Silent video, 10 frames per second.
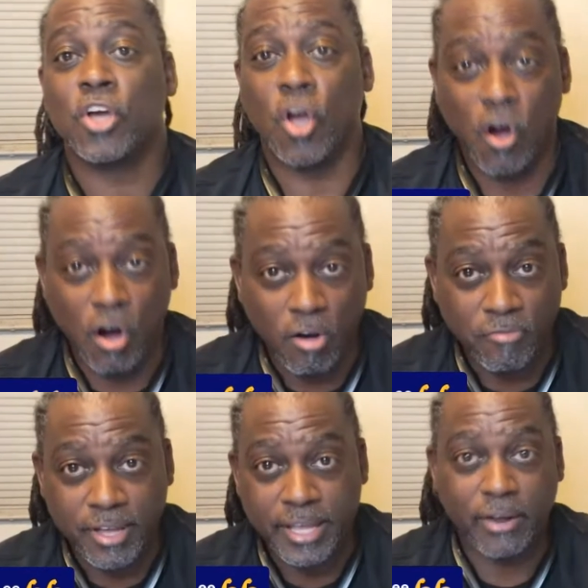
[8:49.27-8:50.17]

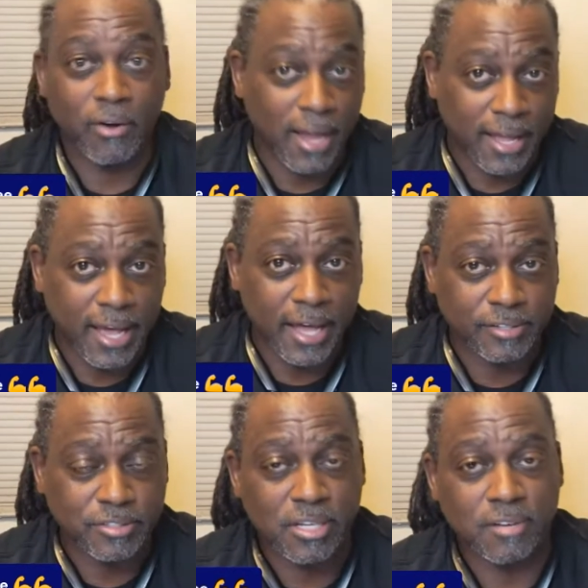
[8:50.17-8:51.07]
coughing and all that kind
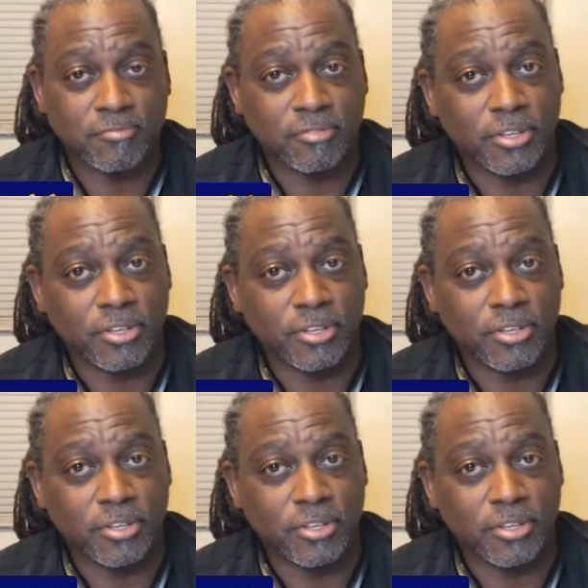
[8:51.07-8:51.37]
of stuff,